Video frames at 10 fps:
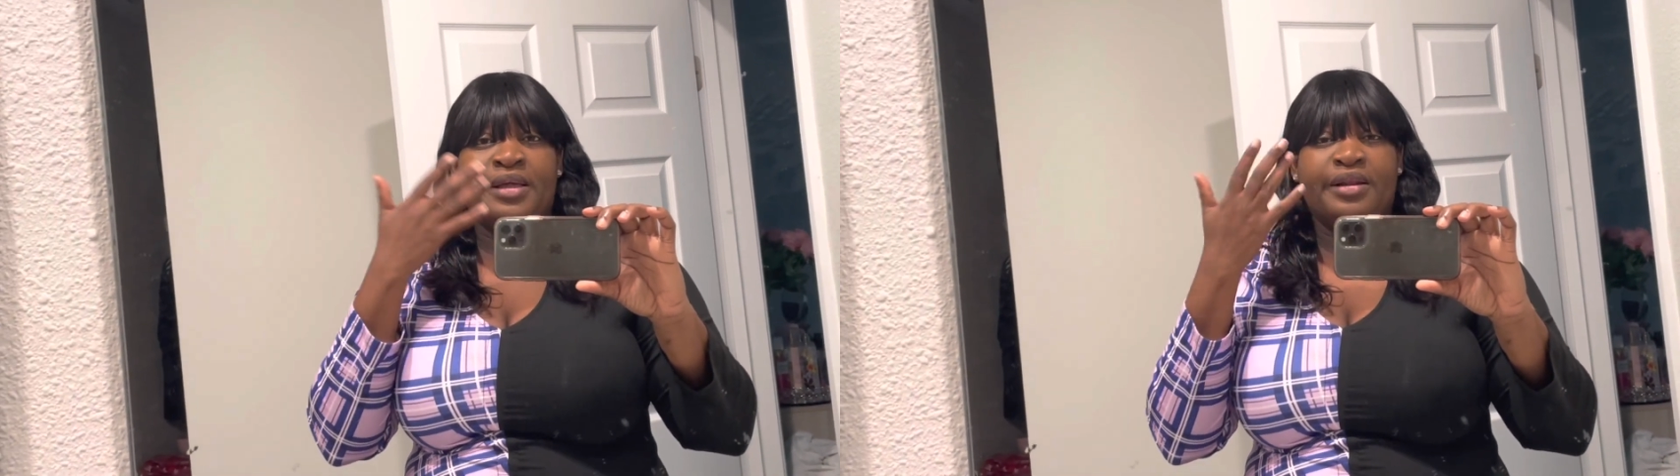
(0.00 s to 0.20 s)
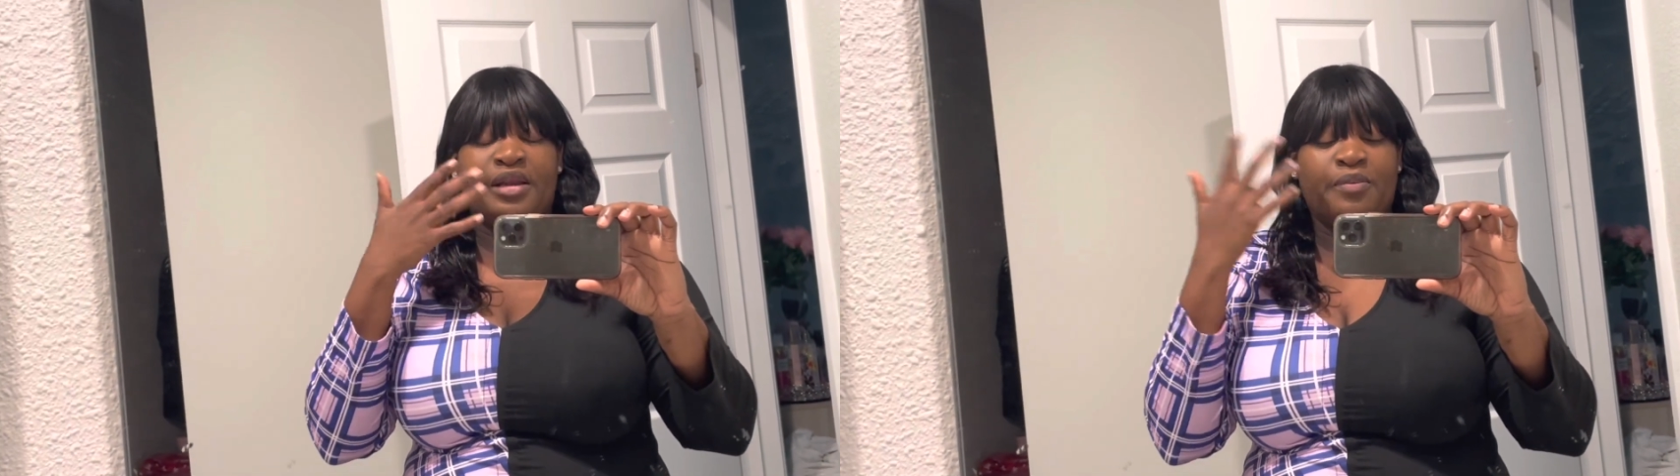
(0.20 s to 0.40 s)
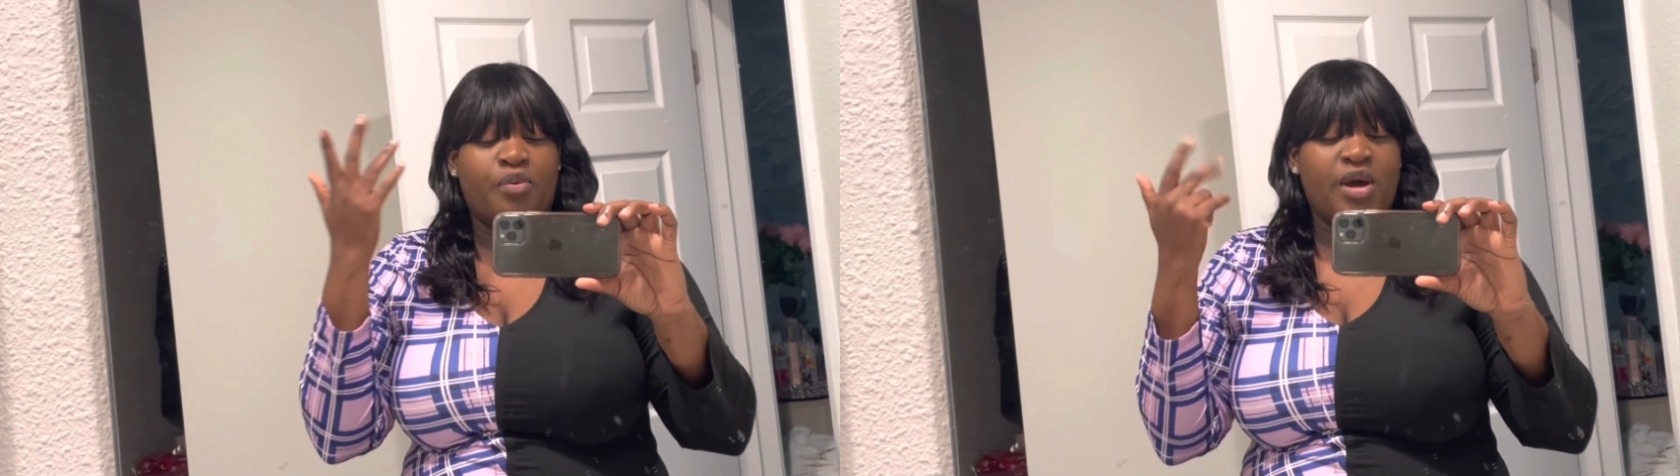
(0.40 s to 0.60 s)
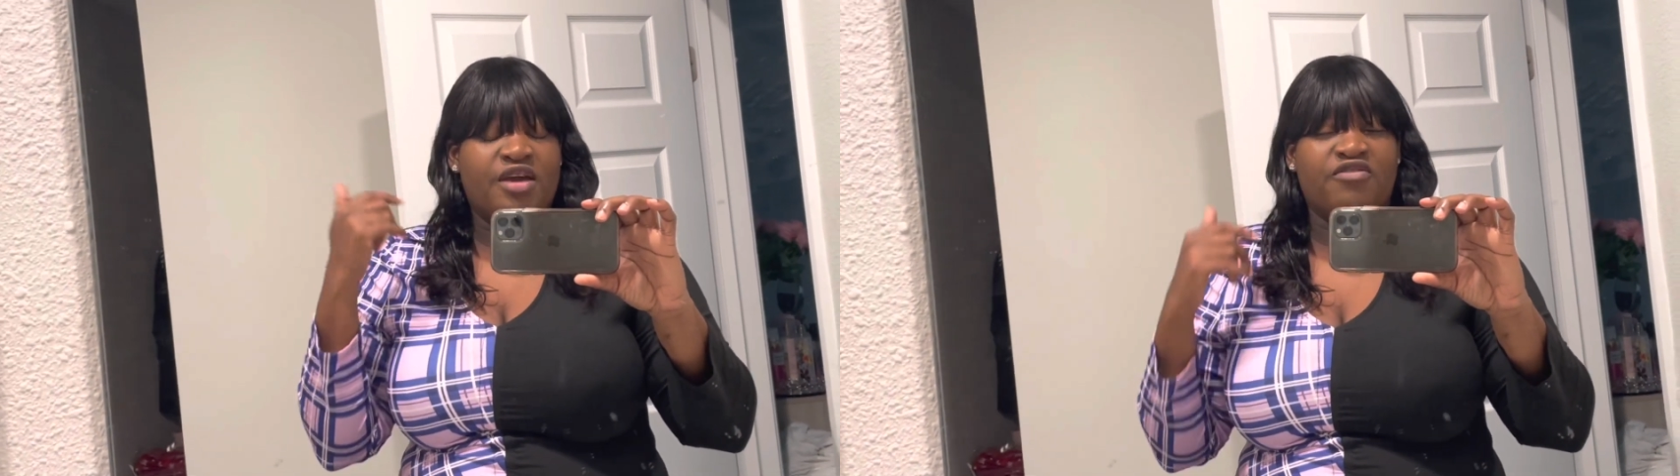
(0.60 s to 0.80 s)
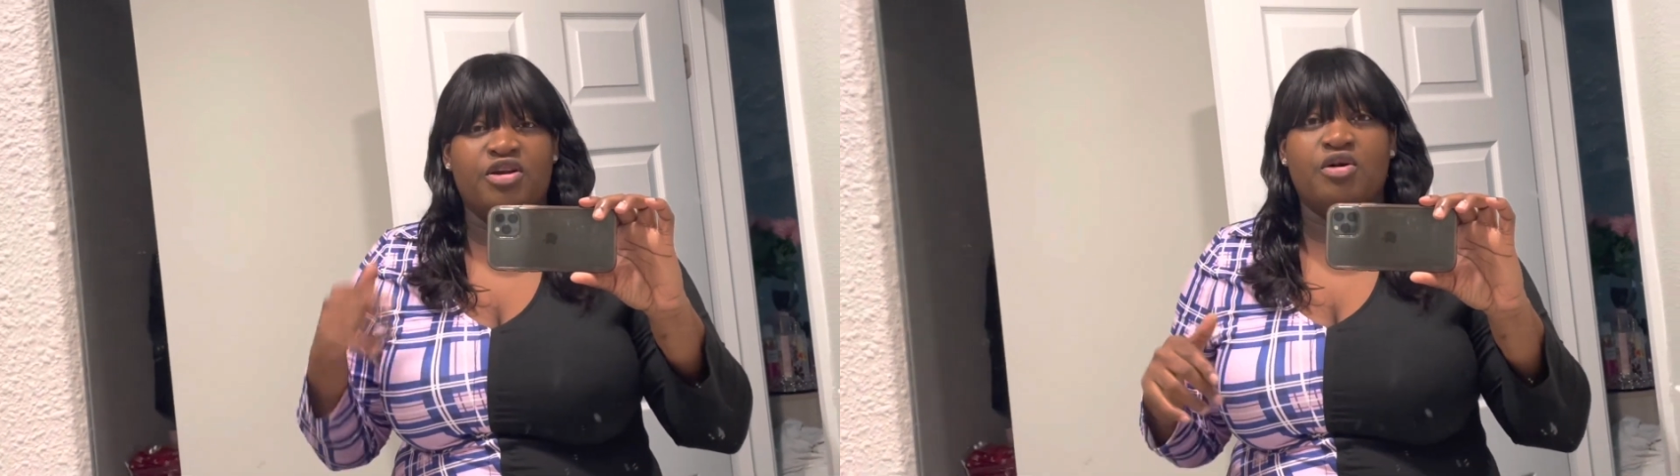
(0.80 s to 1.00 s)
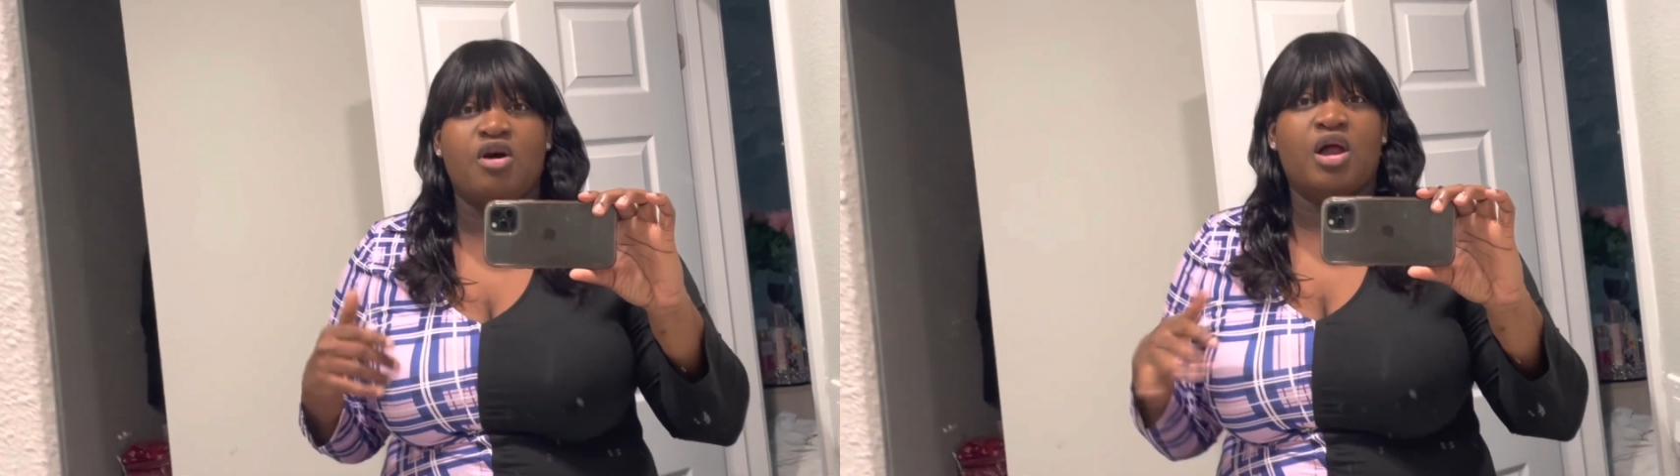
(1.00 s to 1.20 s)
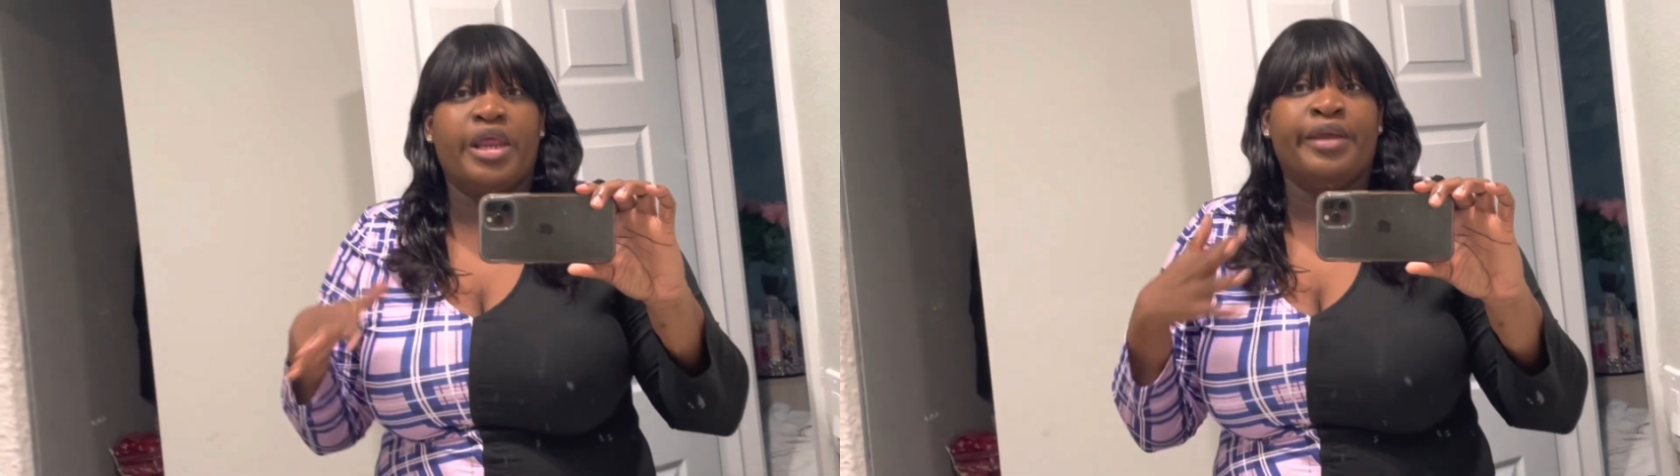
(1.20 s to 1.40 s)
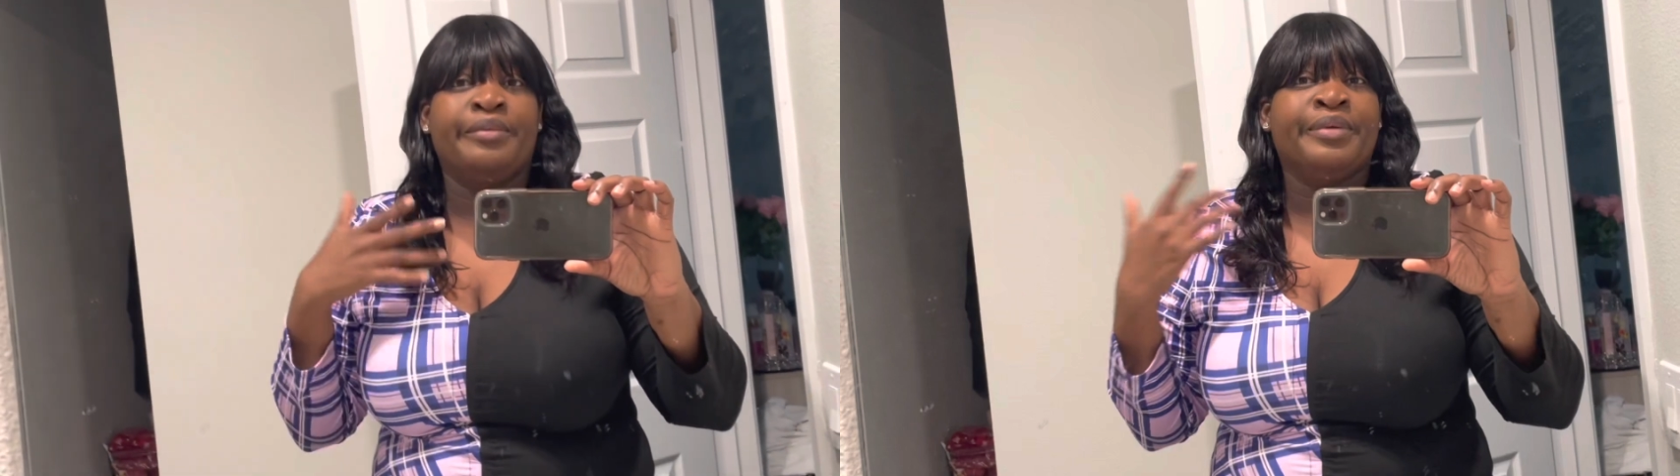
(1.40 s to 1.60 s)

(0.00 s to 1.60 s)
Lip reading: lip, whatever you call it,